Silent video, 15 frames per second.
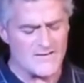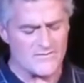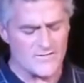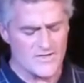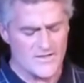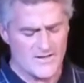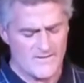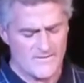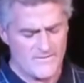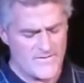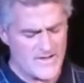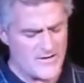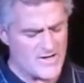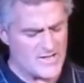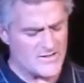
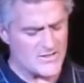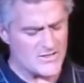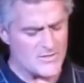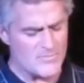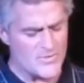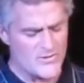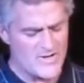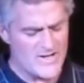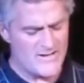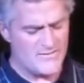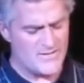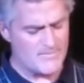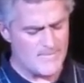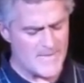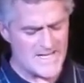fearing that the
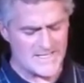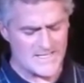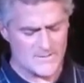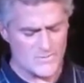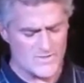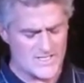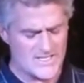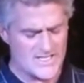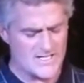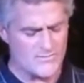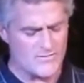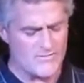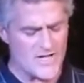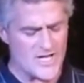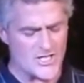bereaved mate would seek
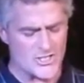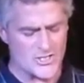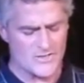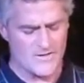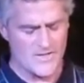revenge.